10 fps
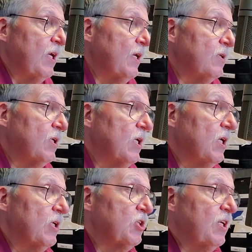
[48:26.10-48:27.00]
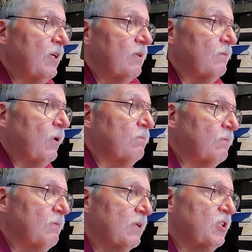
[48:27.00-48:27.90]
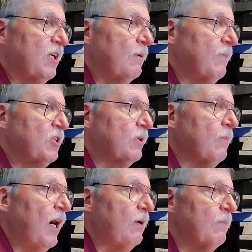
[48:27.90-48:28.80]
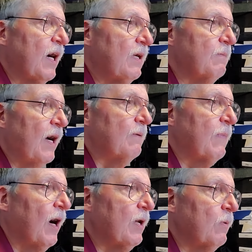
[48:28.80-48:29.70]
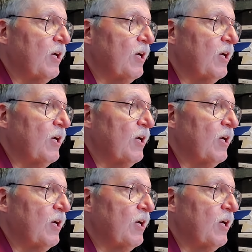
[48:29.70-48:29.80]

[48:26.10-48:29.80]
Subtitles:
And she didn't measure my body weight.